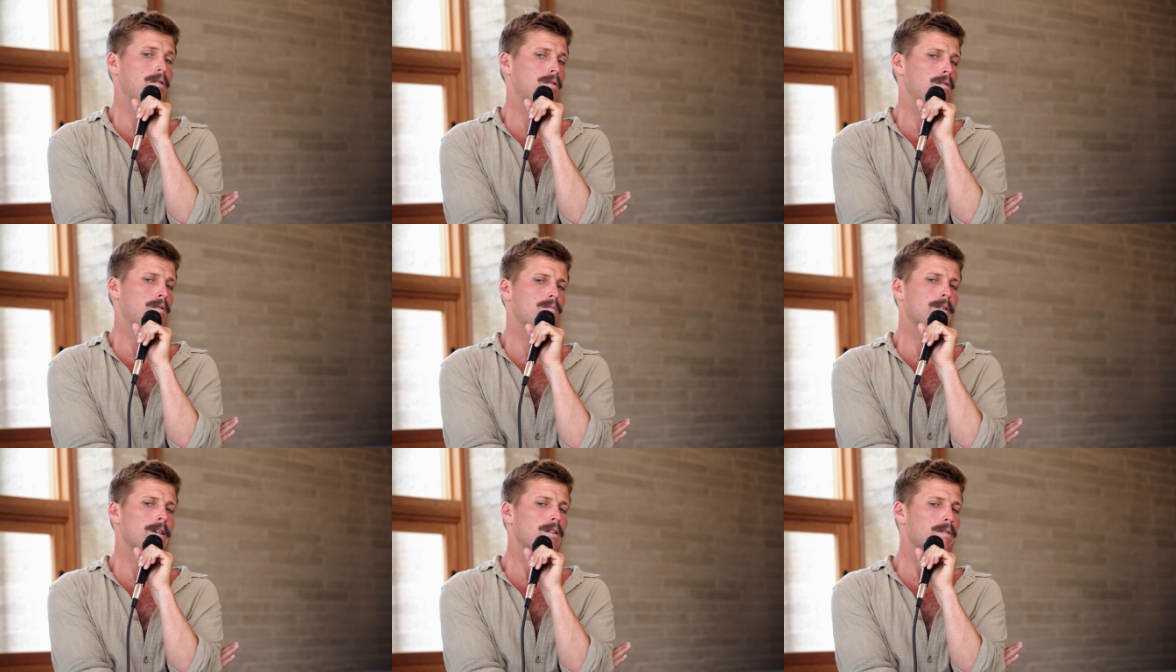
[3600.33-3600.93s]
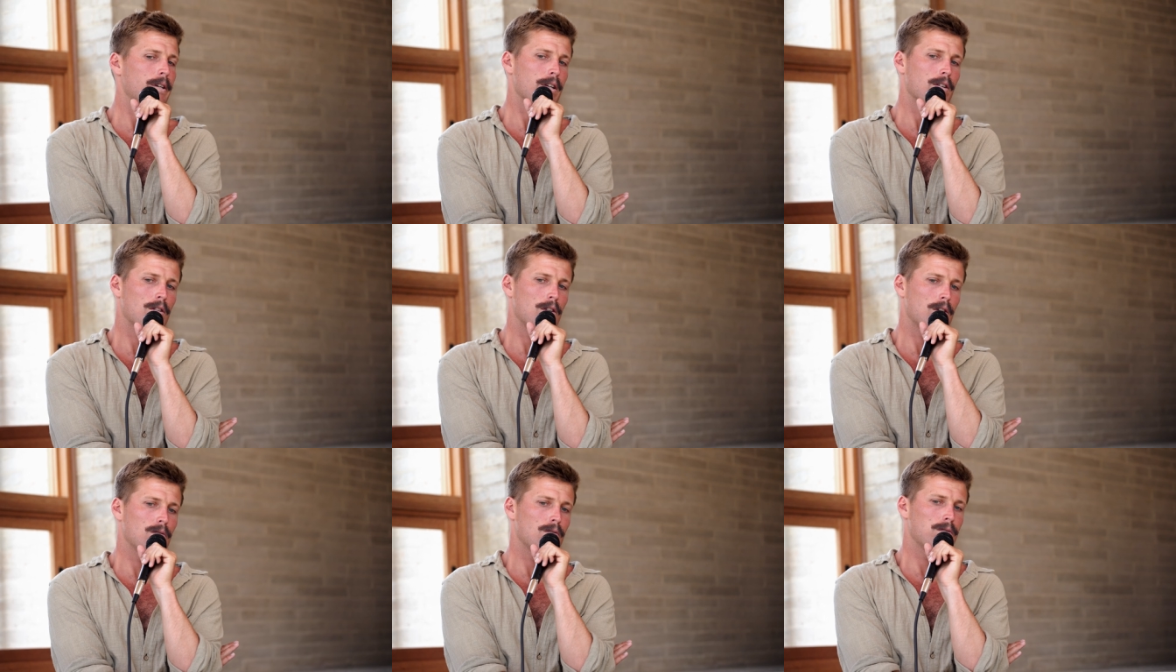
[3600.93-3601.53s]
though. The rhetoric
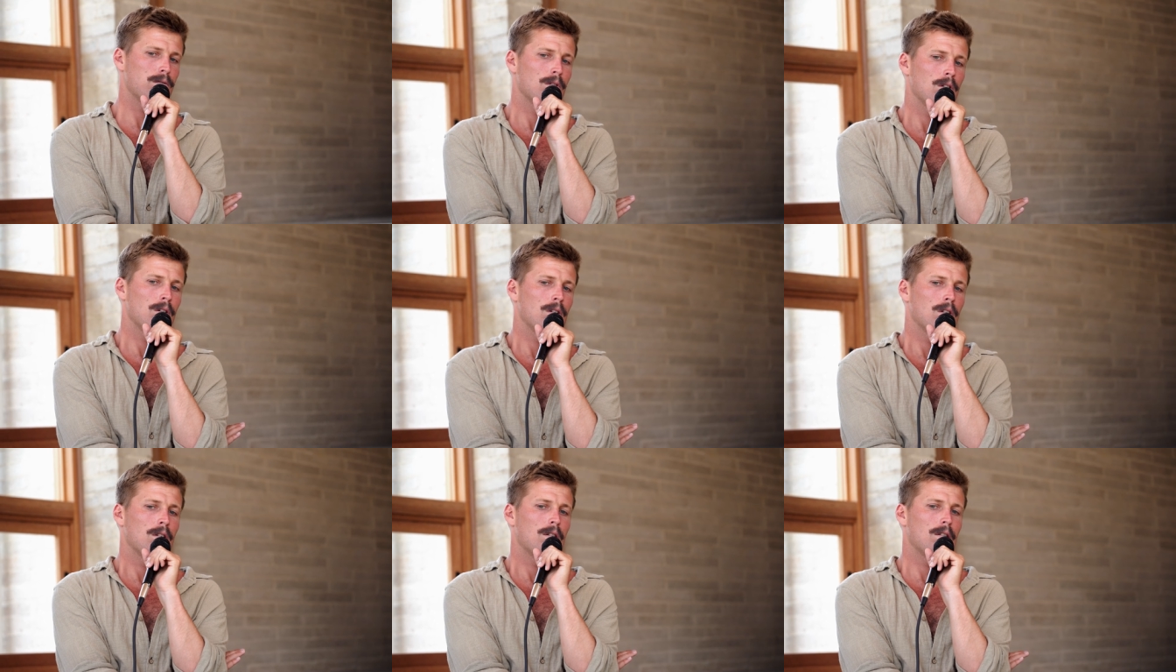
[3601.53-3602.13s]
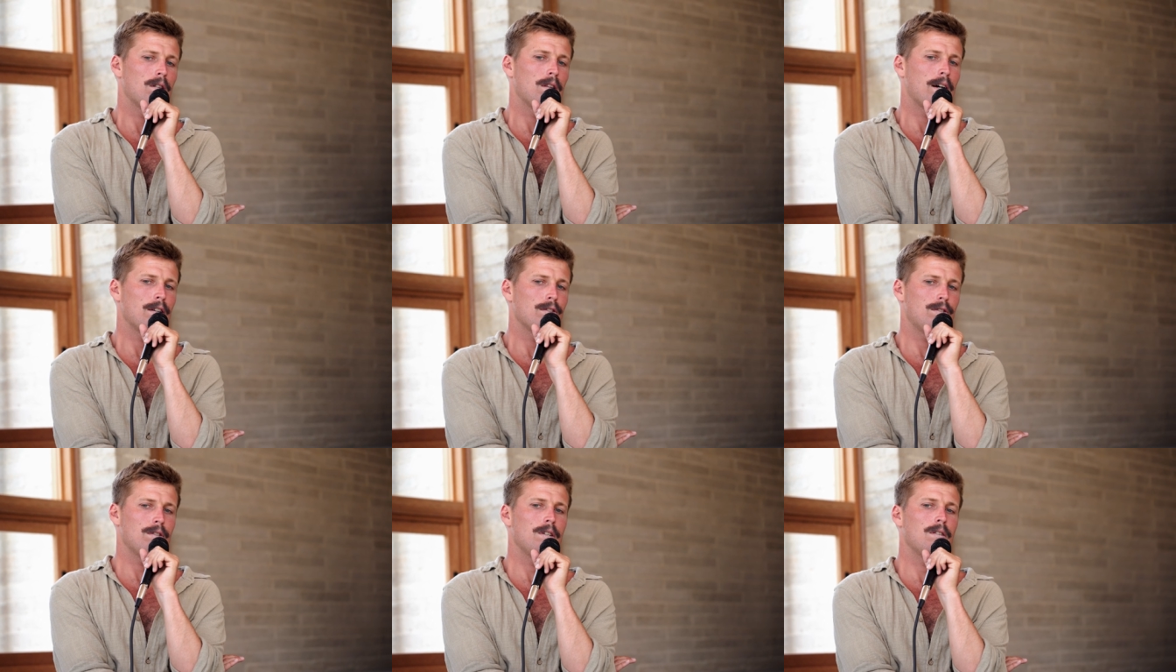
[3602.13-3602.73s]
of
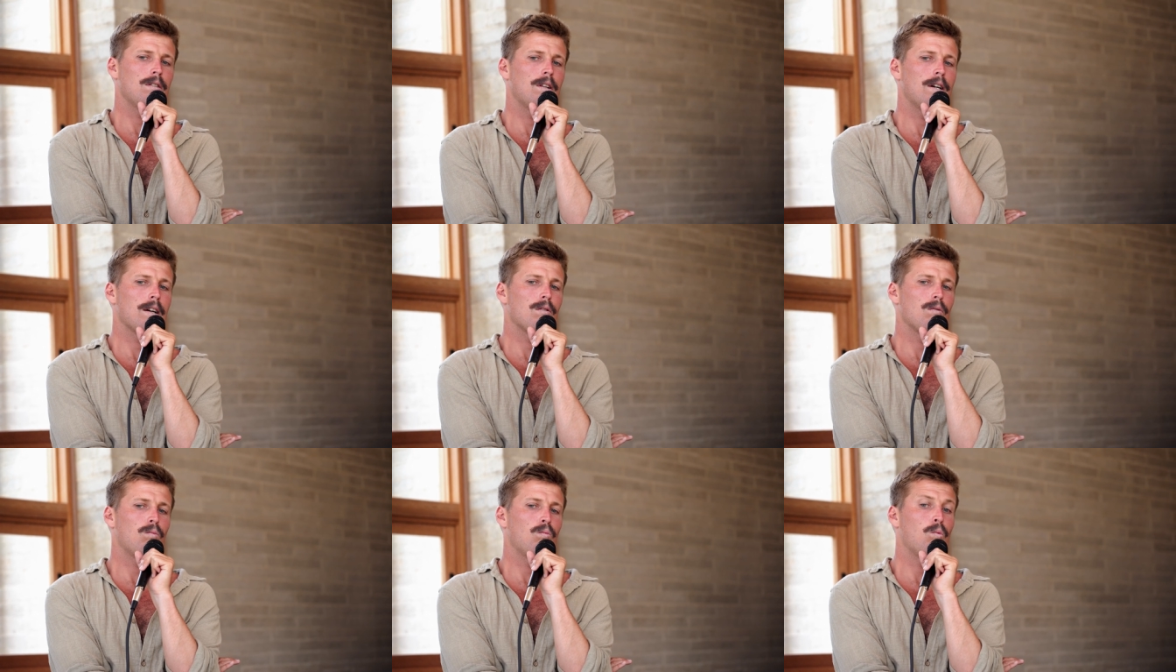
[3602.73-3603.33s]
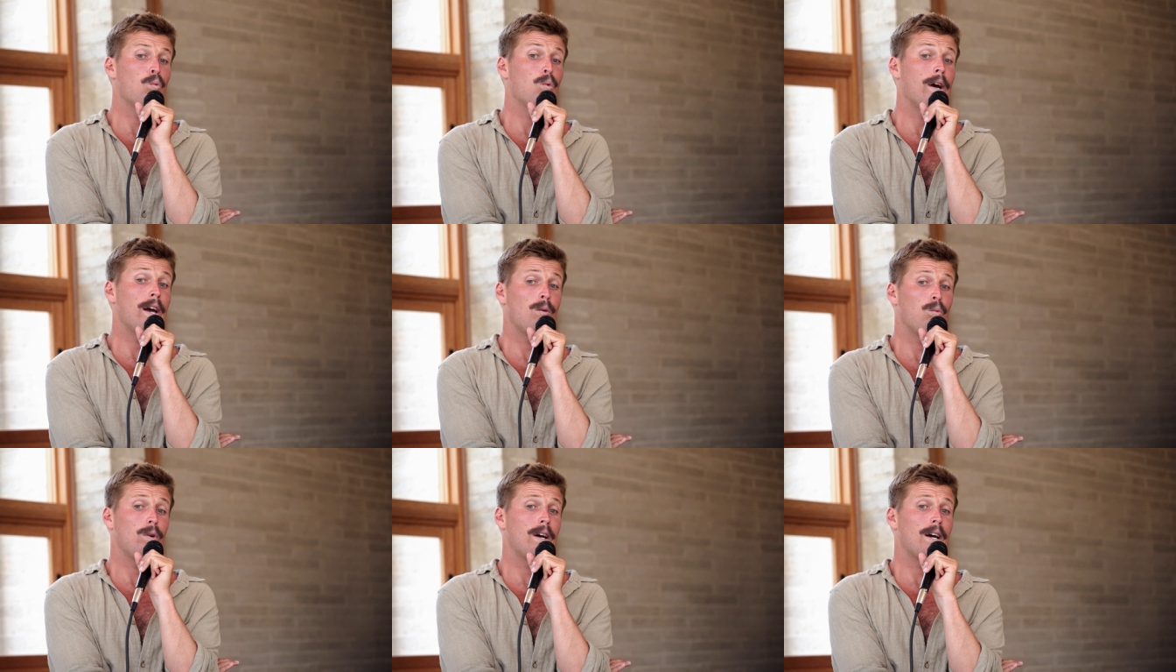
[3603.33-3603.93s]
largely like
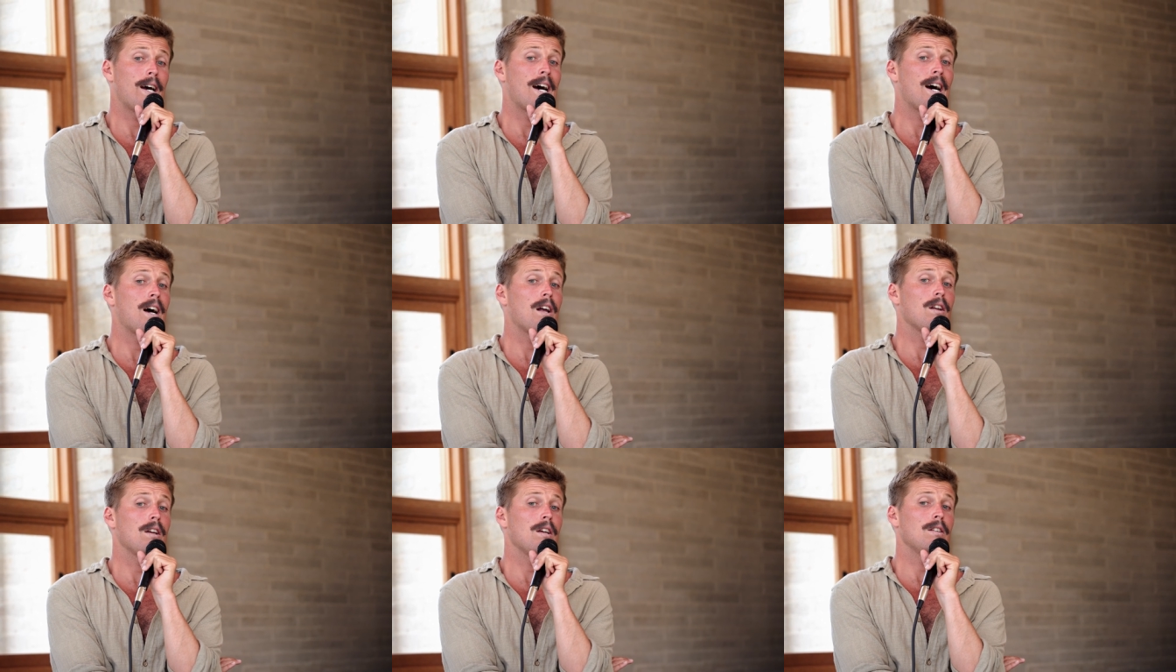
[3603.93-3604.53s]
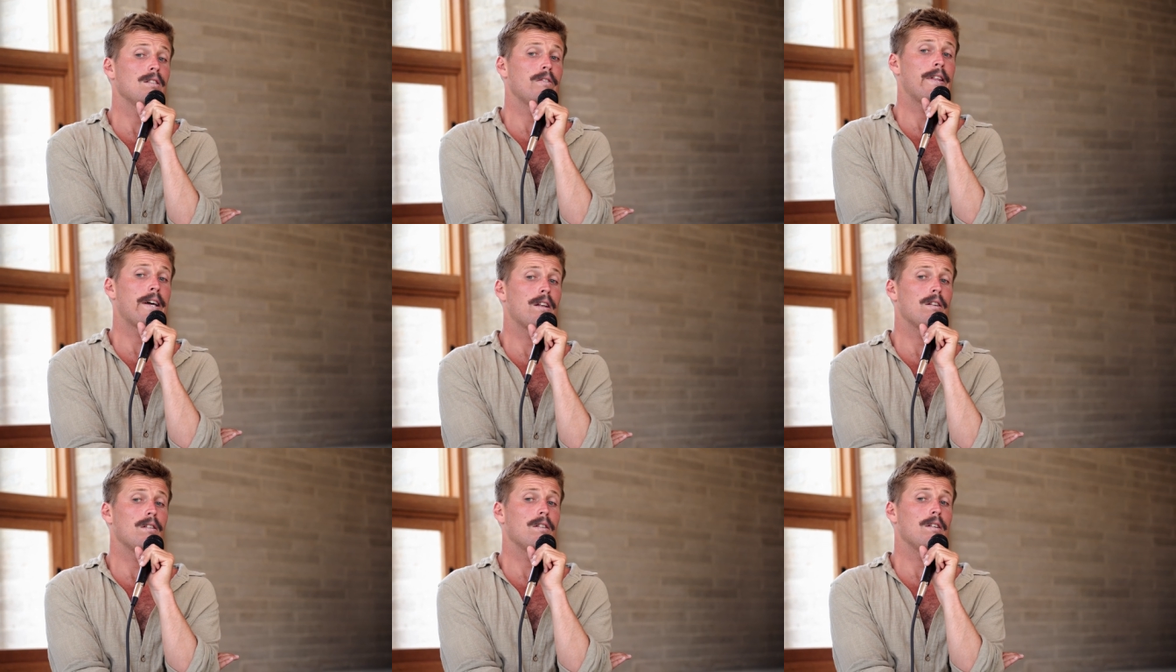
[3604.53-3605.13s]
where we're at is
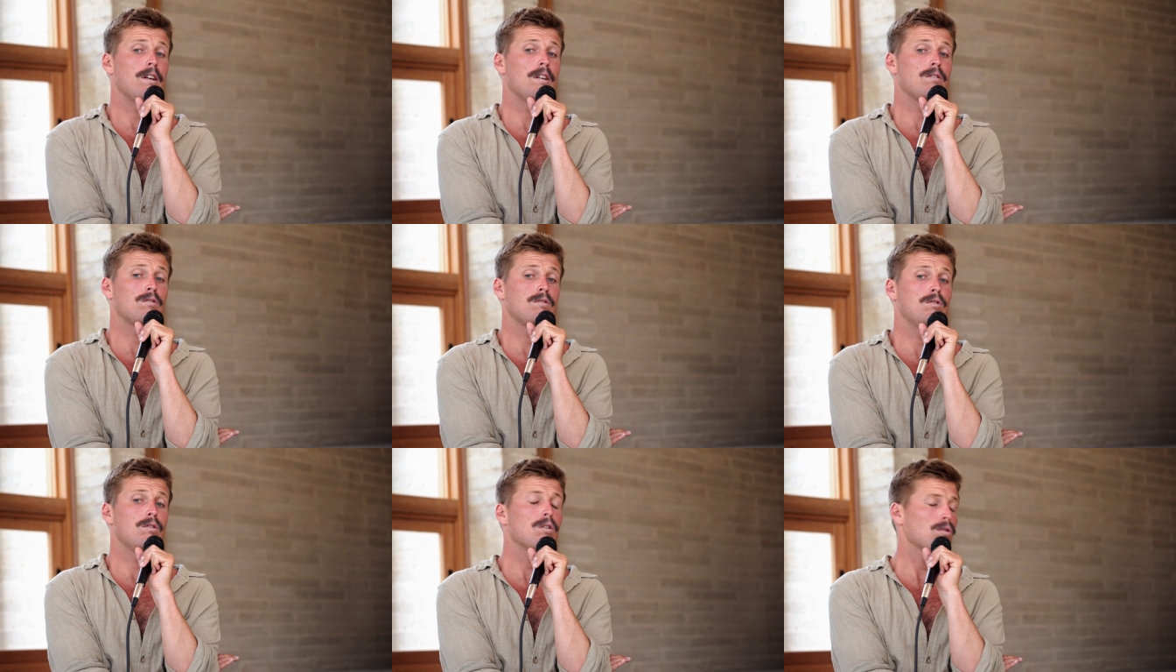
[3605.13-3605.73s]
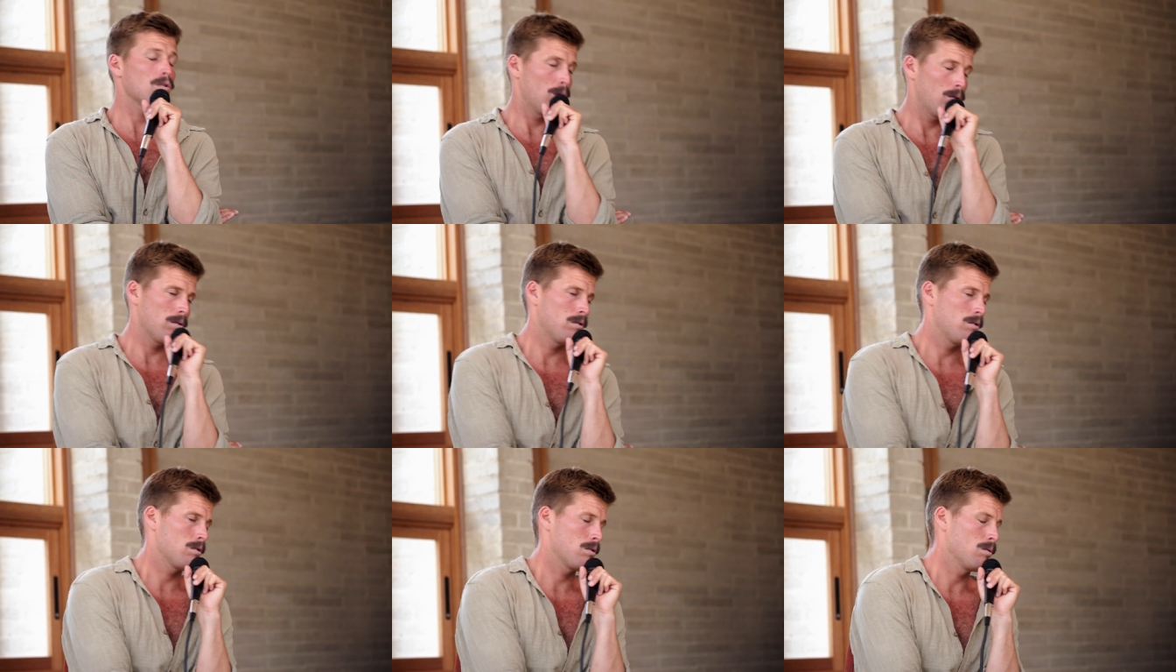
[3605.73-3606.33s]
that it's not taught
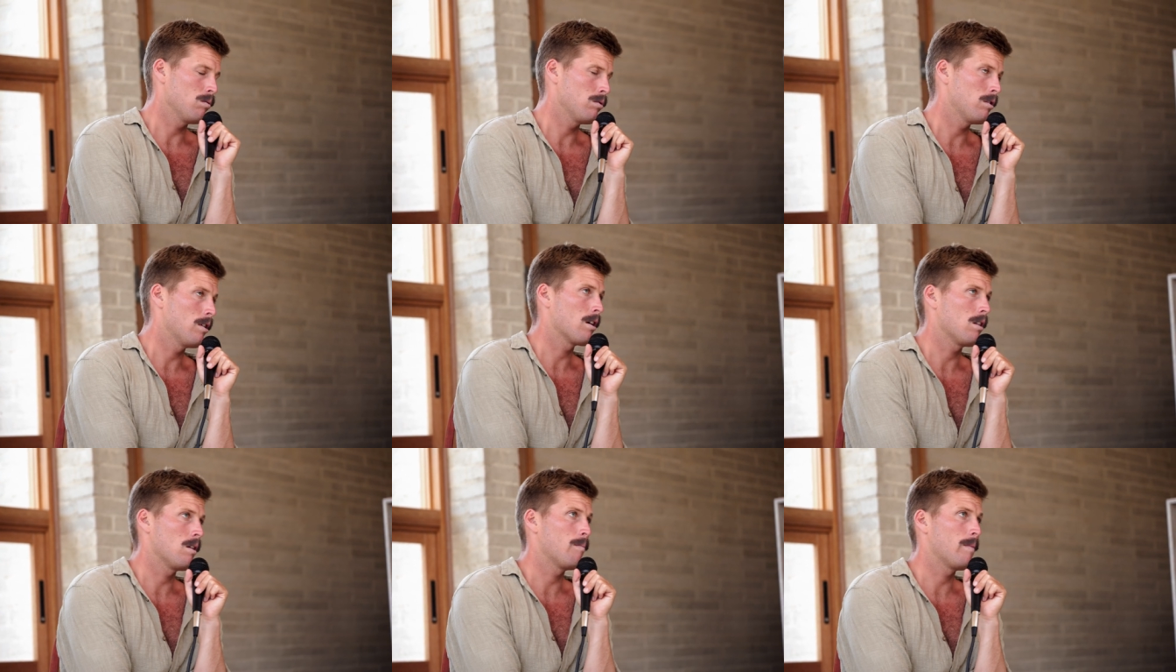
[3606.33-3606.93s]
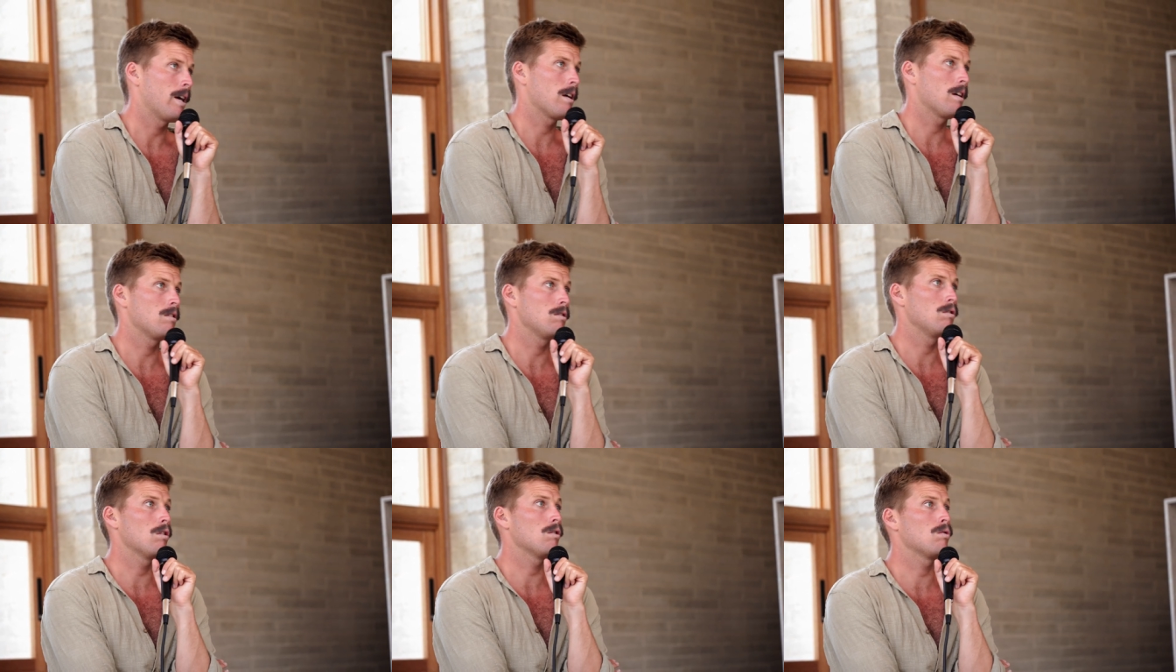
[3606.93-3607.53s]
in school. Circling back,
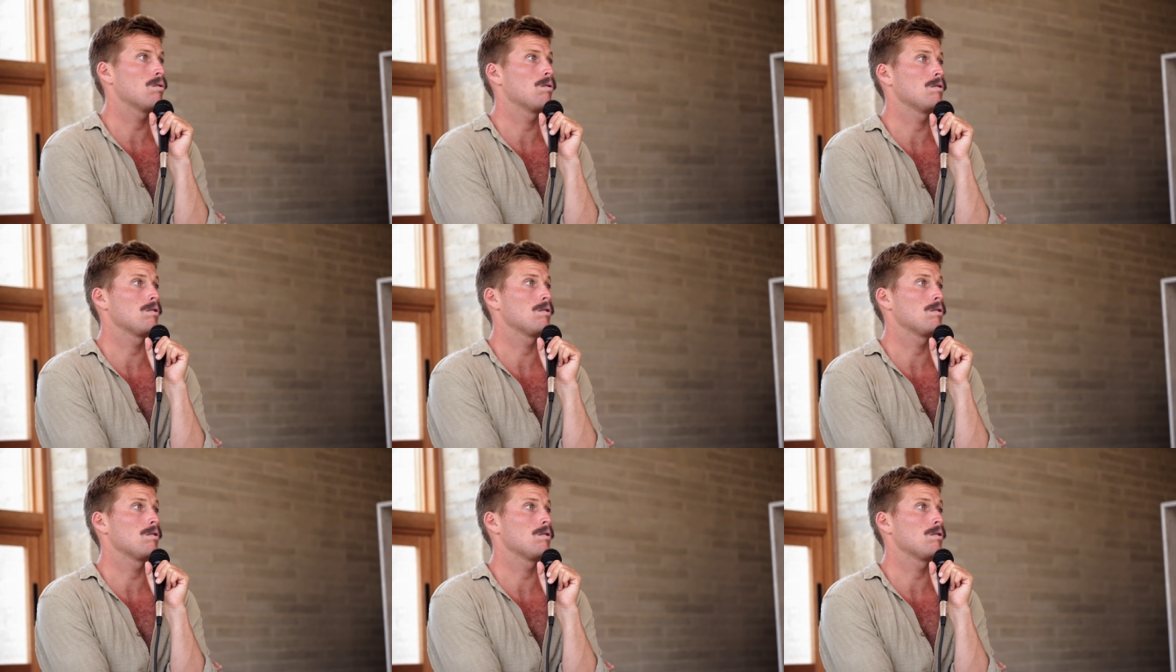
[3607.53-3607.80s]
it's not taught mm.